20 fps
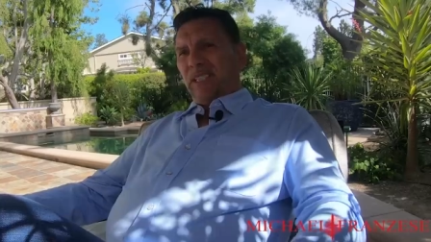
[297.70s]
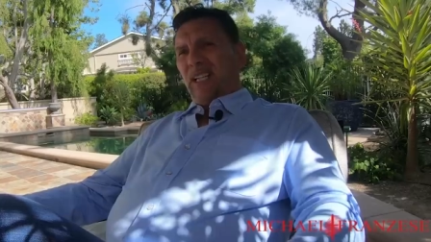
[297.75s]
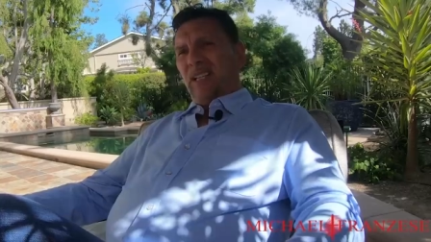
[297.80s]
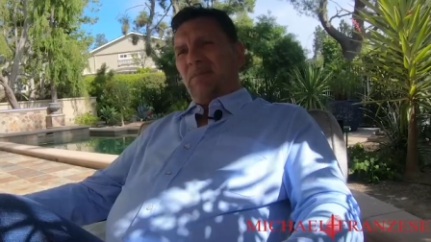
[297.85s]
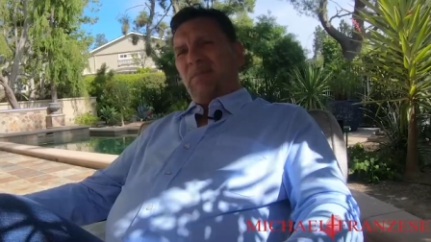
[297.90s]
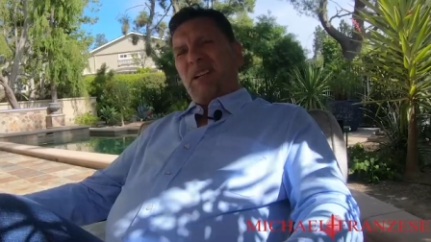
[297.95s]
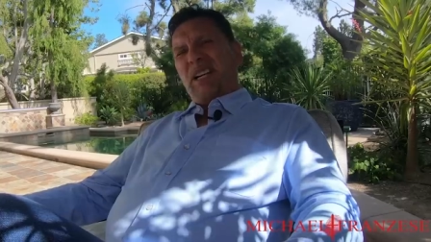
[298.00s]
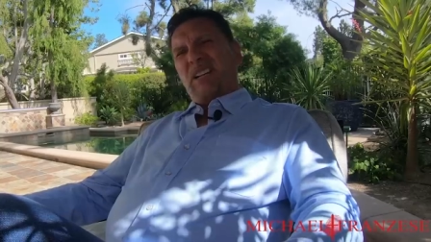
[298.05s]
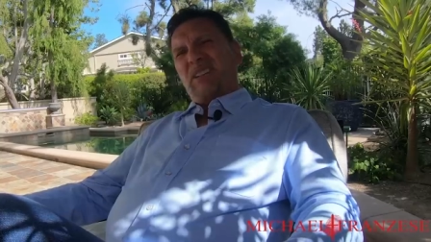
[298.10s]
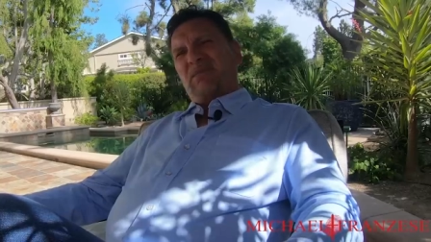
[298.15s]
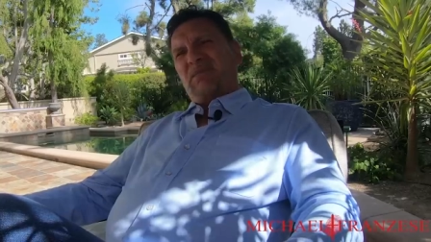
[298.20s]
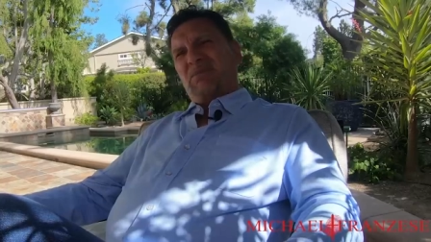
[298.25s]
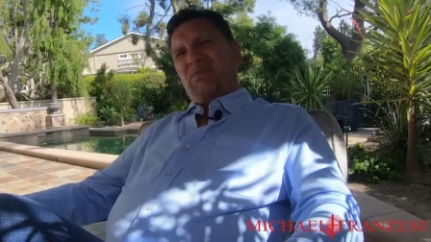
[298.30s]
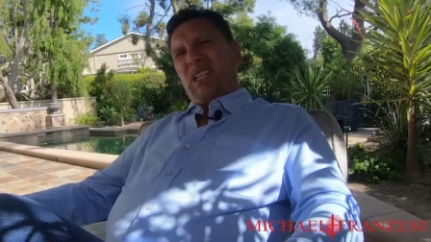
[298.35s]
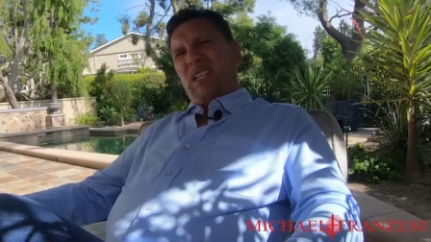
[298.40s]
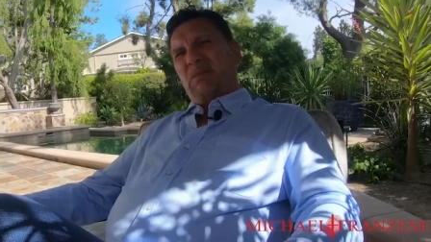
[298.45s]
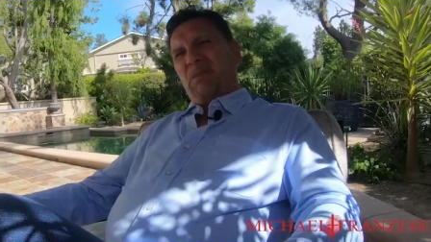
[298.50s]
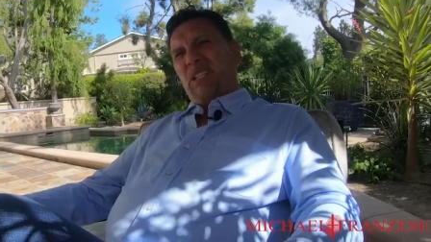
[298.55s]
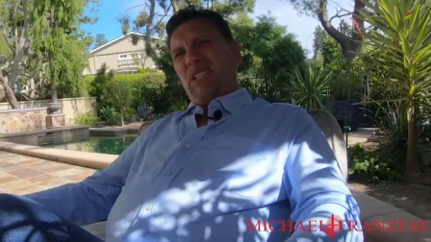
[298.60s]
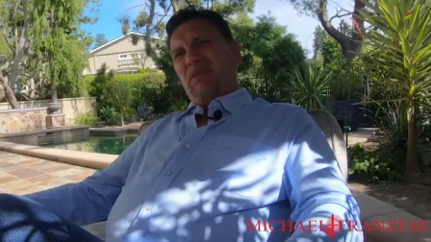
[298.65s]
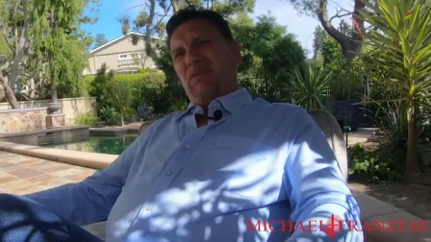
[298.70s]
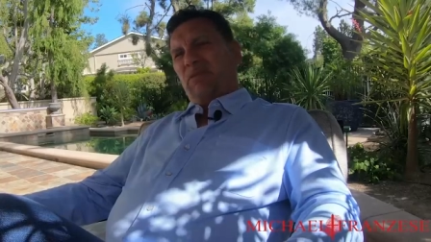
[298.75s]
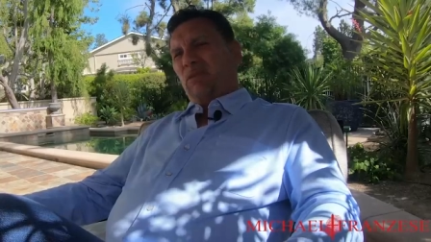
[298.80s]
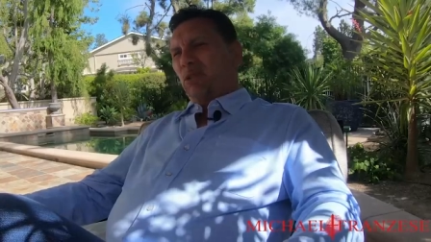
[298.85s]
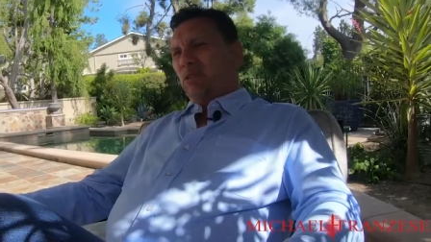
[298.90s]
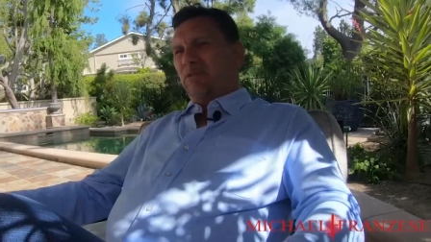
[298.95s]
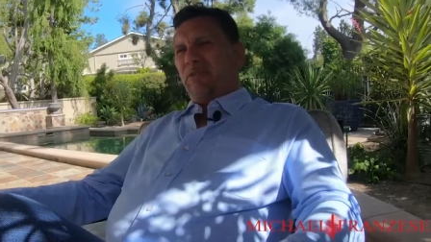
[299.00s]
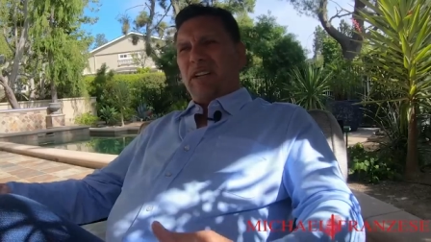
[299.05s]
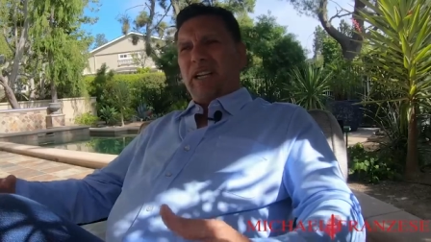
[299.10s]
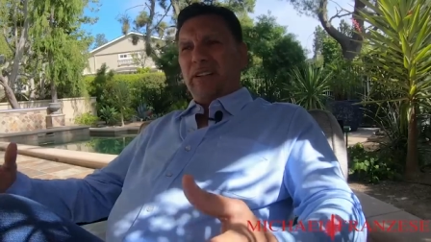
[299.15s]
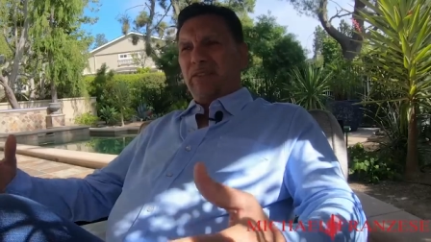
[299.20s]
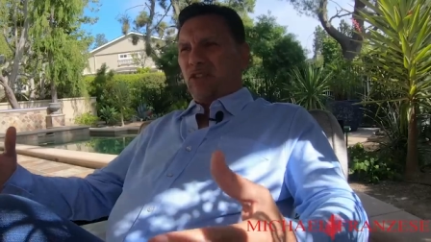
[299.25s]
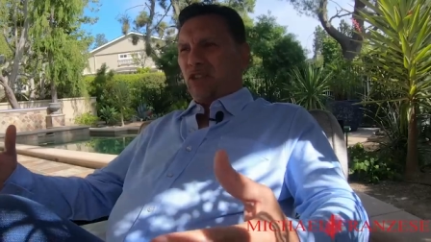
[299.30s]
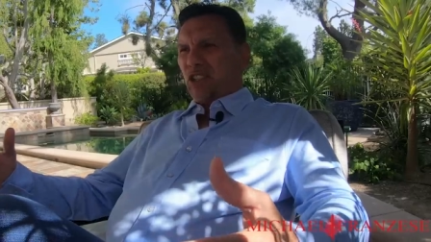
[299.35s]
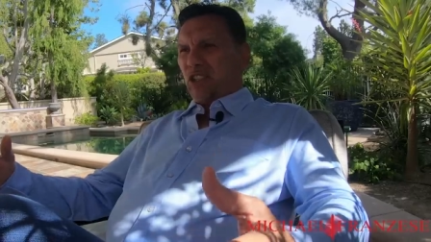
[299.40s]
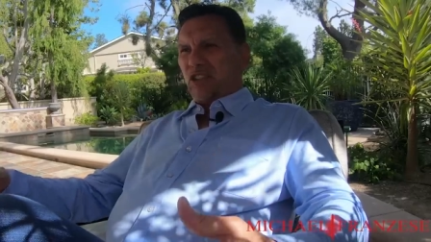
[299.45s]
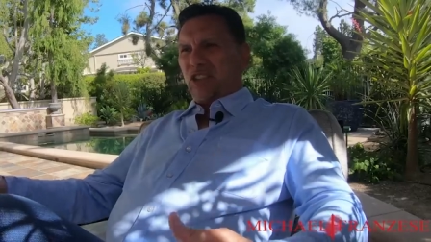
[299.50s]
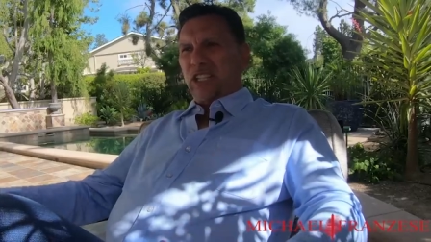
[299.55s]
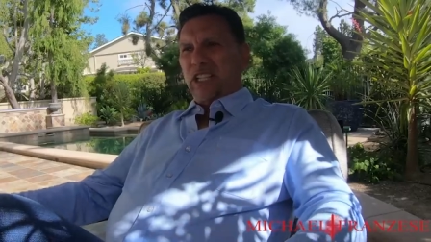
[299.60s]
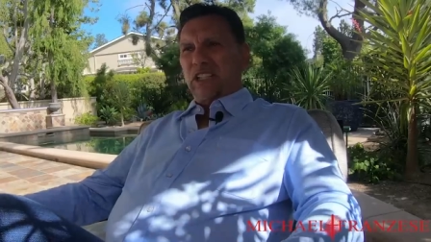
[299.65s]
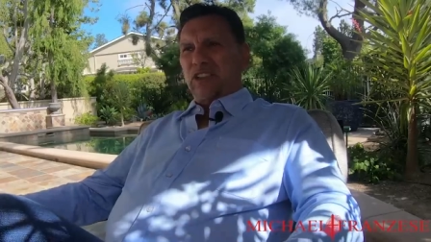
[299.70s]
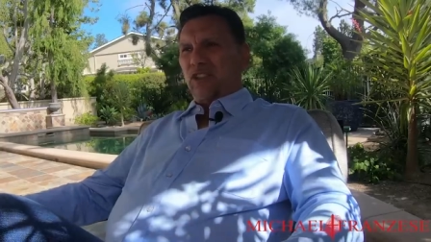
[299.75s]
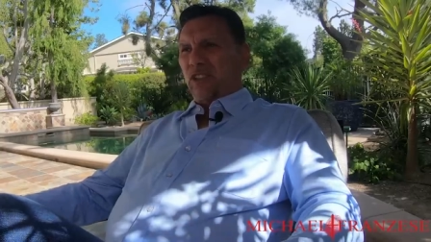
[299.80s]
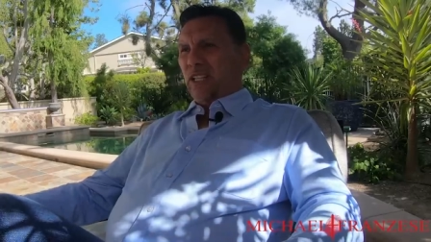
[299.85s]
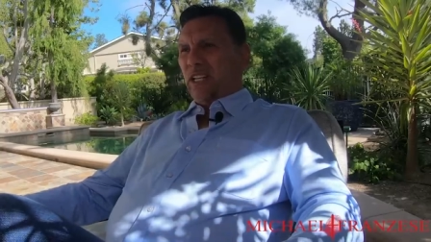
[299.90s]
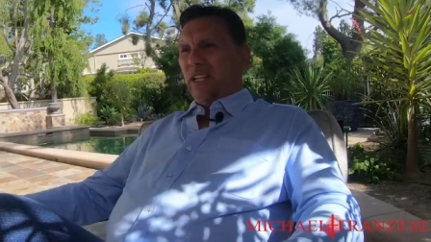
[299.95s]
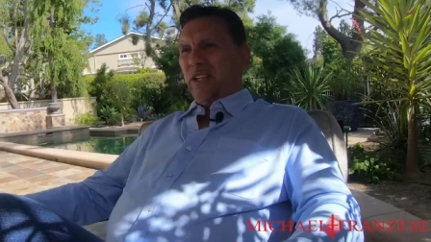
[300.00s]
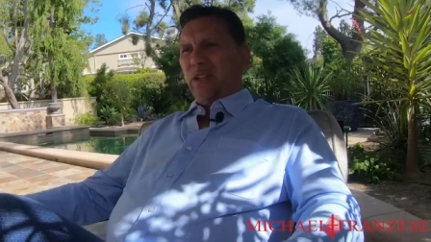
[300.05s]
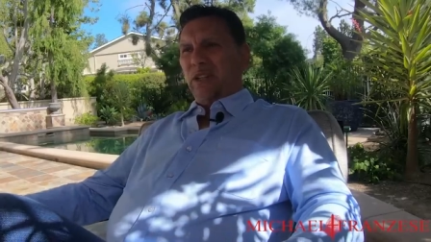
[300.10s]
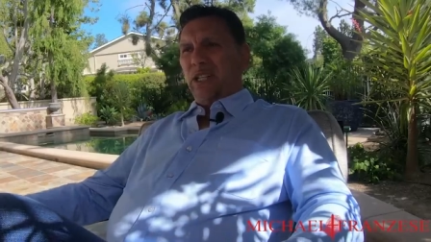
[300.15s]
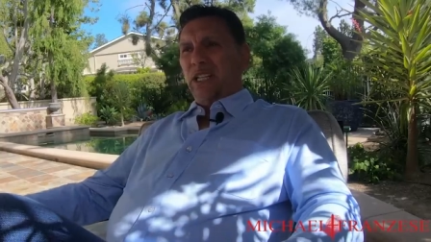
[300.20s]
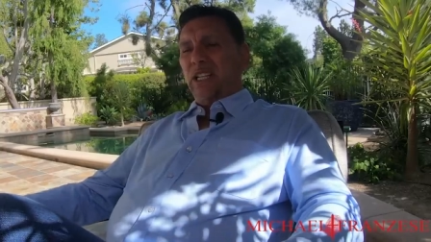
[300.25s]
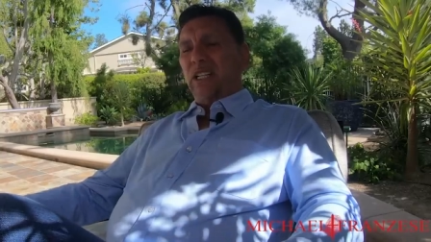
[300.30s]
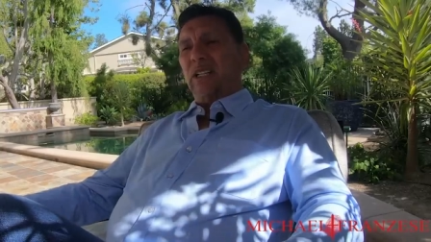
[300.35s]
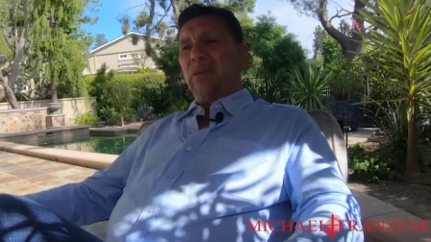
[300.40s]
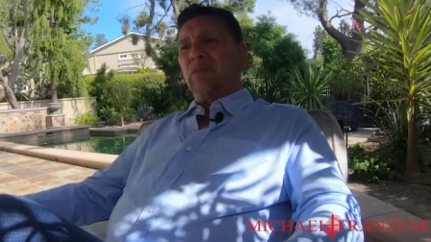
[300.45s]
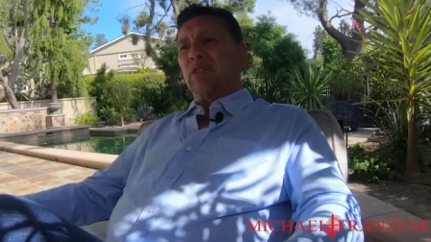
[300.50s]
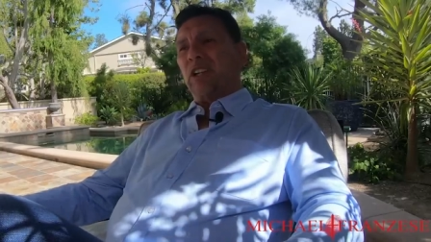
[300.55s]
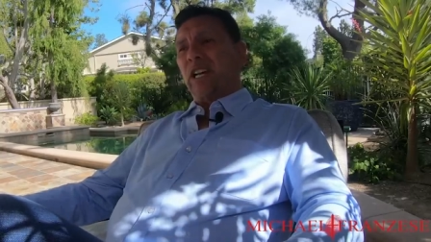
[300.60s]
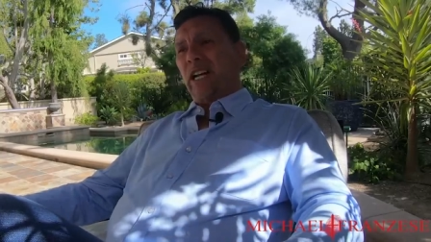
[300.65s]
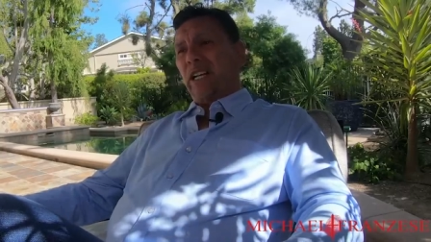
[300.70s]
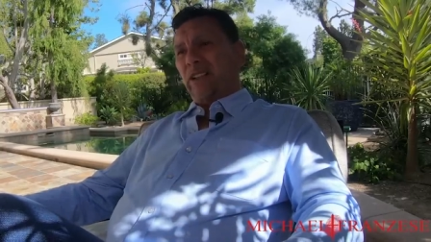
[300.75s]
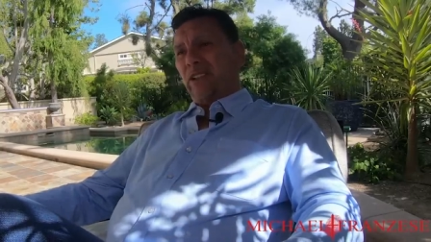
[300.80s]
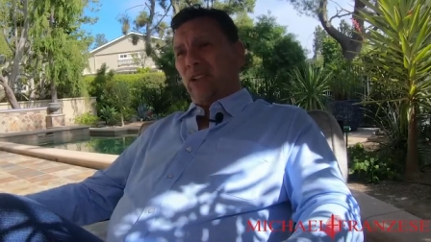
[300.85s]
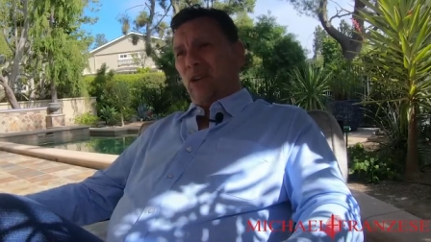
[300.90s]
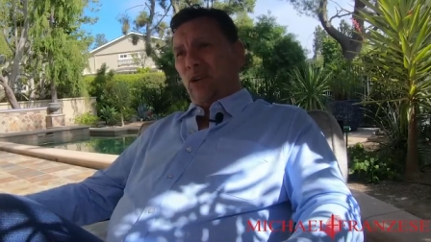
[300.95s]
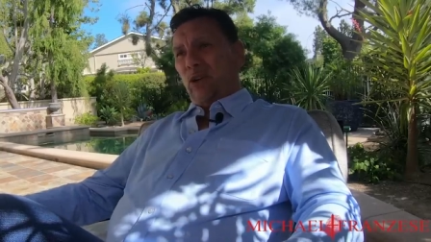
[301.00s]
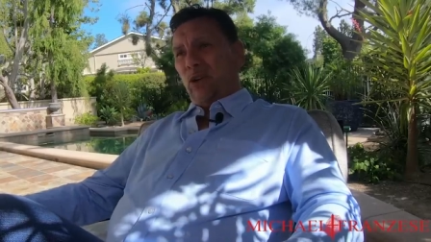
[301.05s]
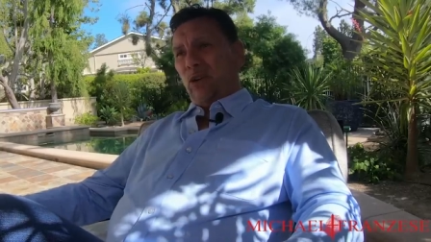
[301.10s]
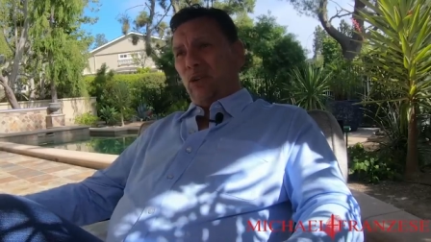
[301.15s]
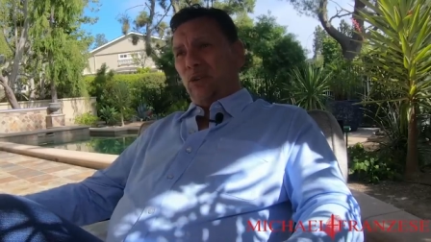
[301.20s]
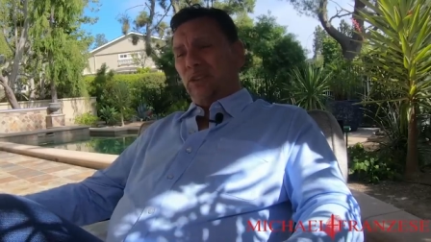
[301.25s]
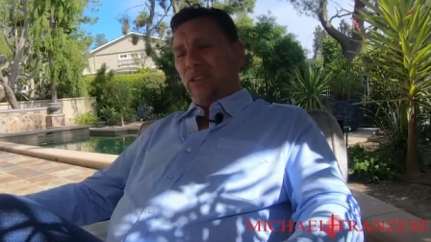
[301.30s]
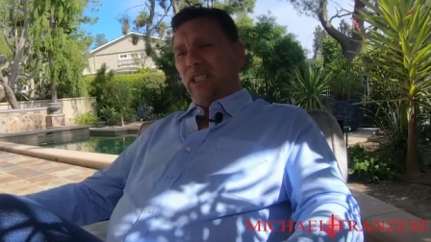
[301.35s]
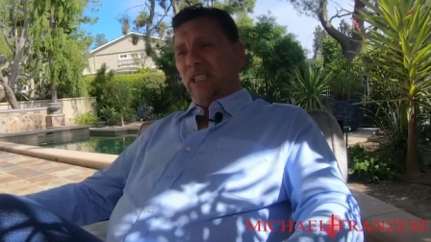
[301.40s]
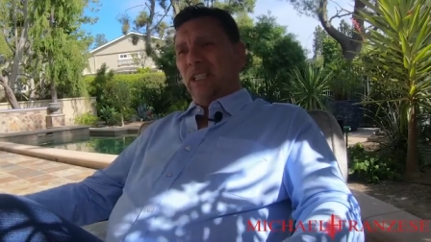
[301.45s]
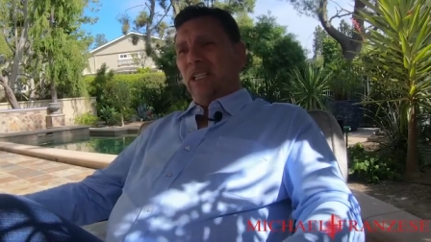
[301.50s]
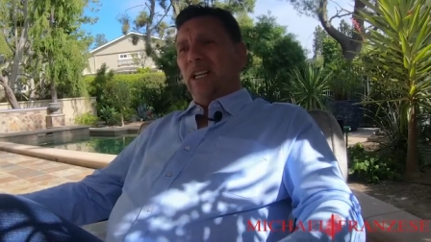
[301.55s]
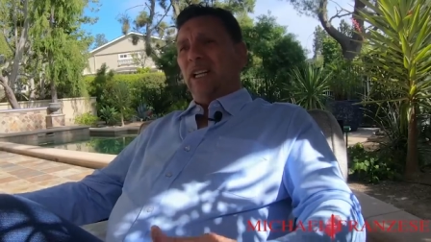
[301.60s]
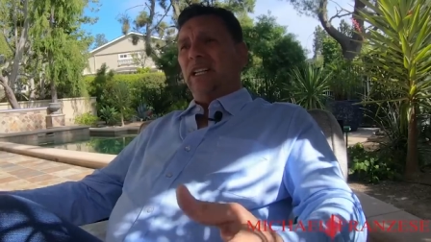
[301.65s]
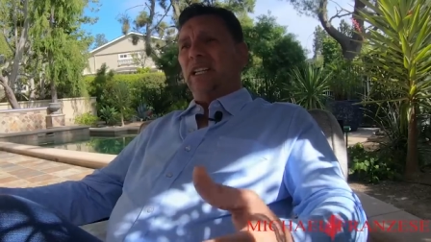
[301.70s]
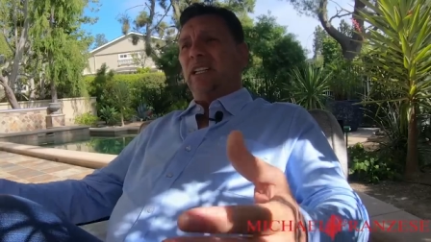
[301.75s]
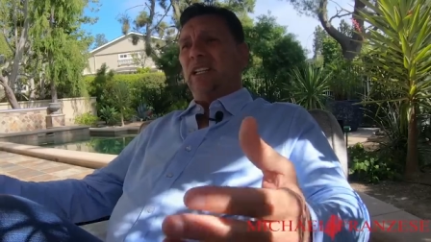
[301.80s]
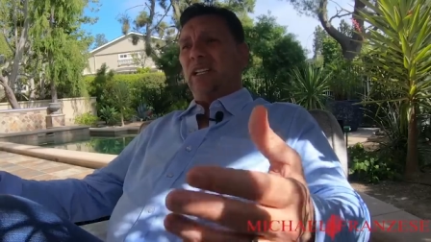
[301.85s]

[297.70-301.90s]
About maybe four, five, six days later, he comes out of the hole and he